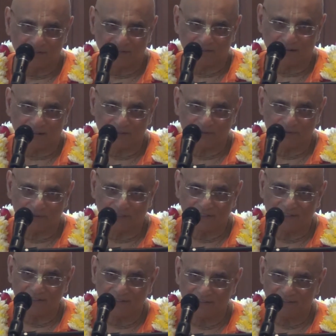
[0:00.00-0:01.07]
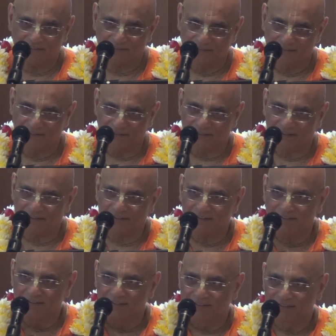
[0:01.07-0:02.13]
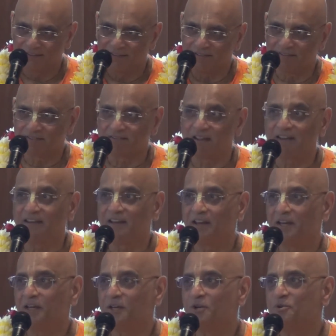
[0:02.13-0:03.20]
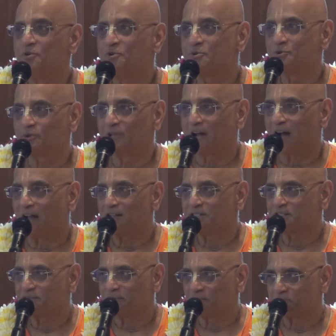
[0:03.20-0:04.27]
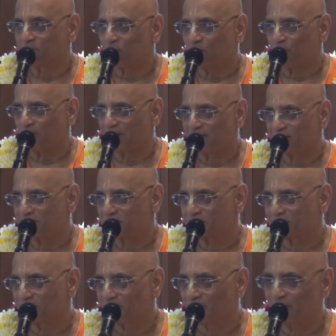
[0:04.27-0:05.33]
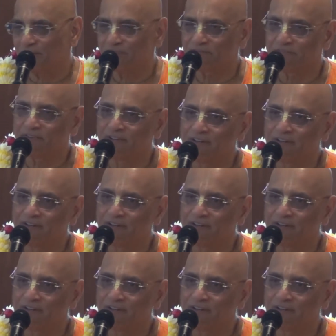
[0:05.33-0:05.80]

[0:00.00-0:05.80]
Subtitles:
Gradually, it's taking you to the ultimate point of